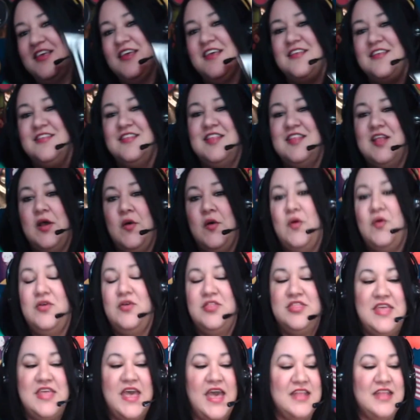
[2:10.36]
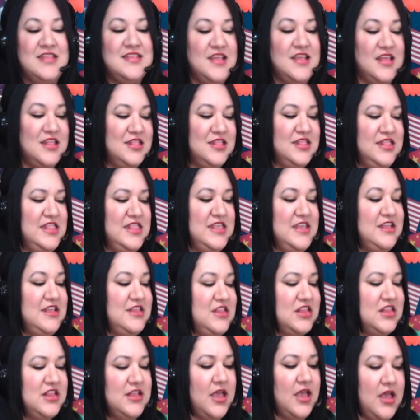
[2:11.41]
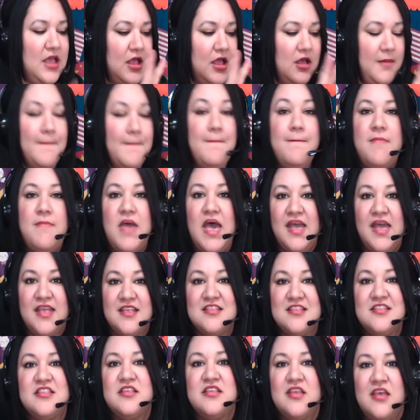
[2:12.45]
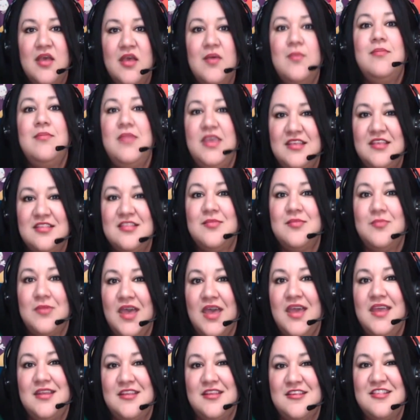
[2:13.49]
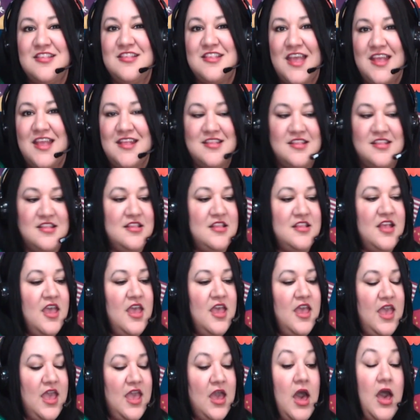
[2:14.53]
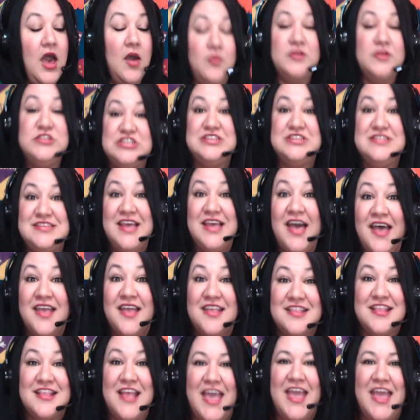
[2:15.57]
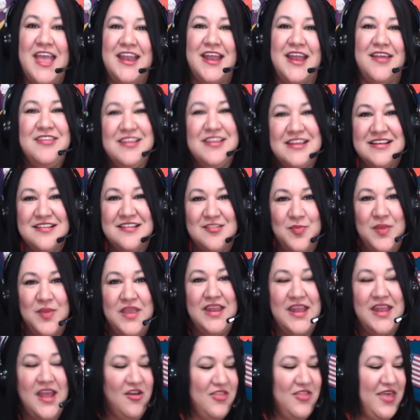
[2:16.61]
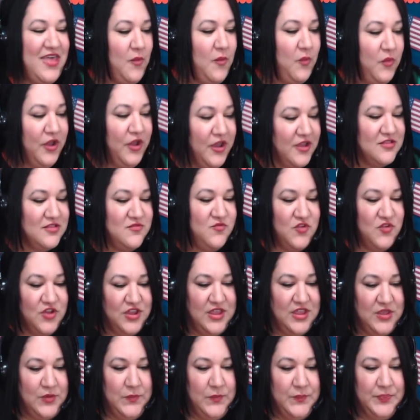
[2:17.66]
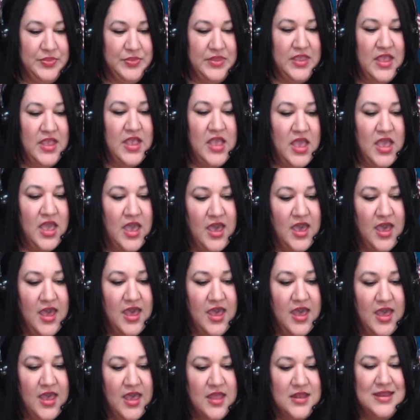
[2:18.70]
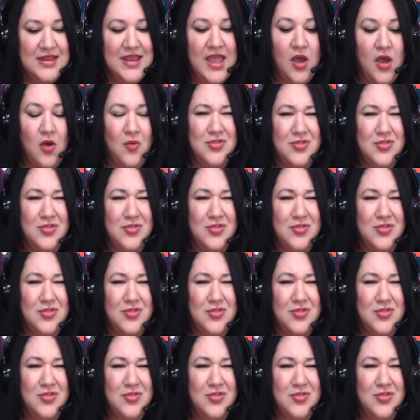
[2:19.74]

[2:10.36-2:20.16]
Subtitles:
so that this mess makes some kind of sense, which it does, and I'm going to explain how that works for you. Now,